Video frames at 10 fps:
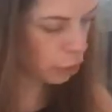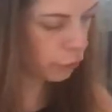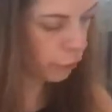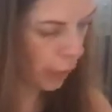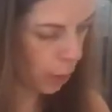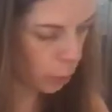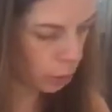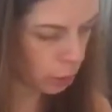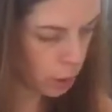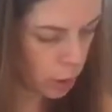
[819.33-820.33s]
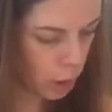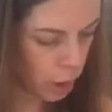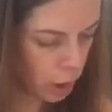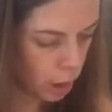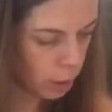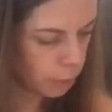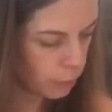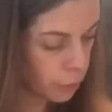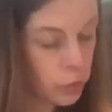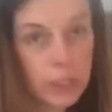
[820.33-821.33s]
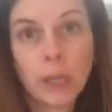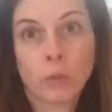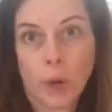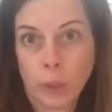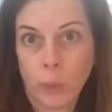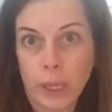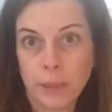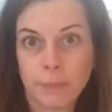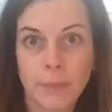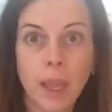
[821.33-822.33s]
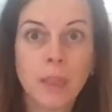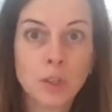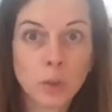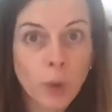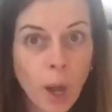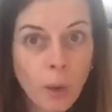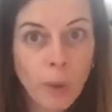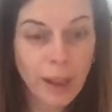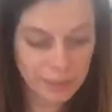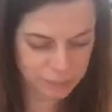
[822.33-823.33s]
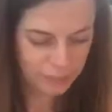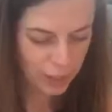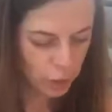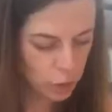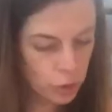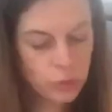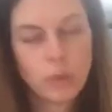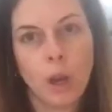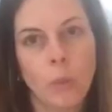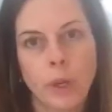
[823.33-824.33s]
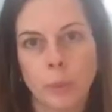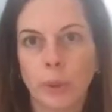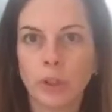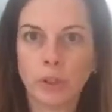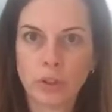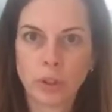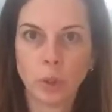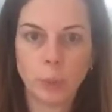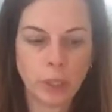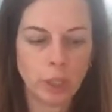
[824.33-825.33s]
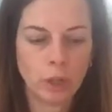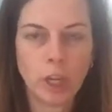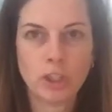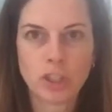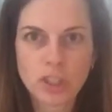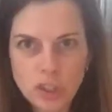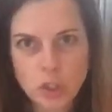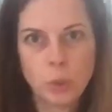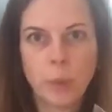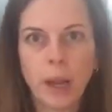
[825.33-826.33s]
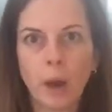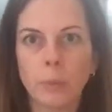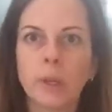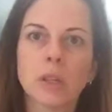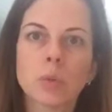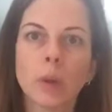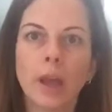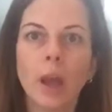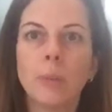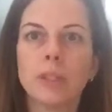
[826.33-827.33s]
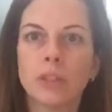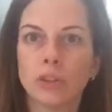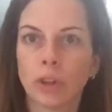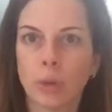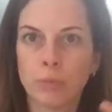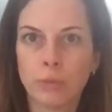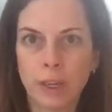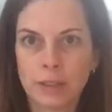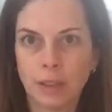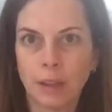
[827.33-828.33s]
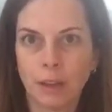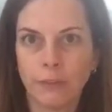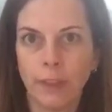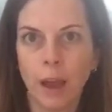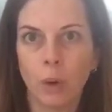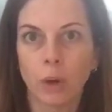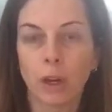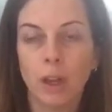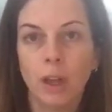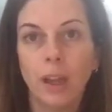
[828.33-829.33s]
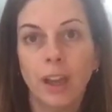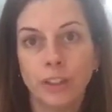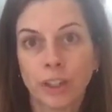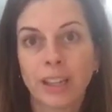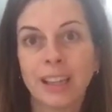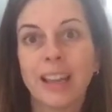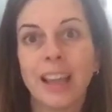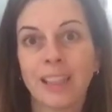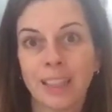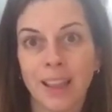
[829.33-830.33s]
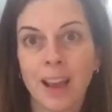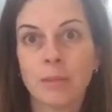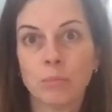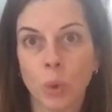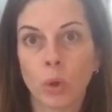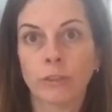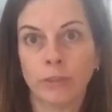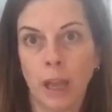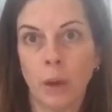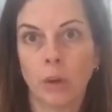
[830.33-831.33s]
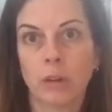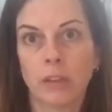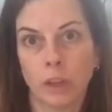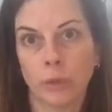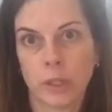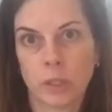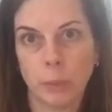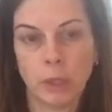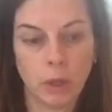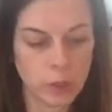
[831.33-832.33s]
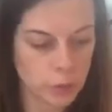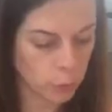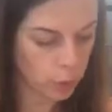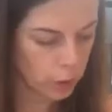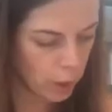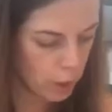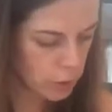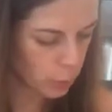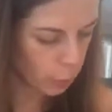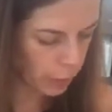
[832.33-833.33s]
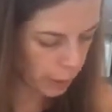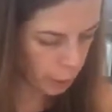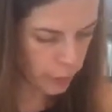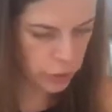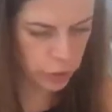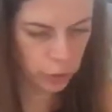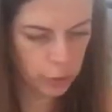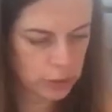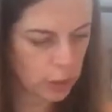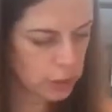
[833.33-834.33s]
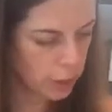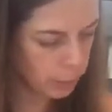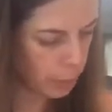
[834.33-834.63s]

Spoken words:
flour, there's a right way and there's a funny way. You do not want to put your scoop in here and just scoop it out, because what happens is you're compressing that flour and you're going to get a lot more flour than the recipe calls for. So what I always do is I take my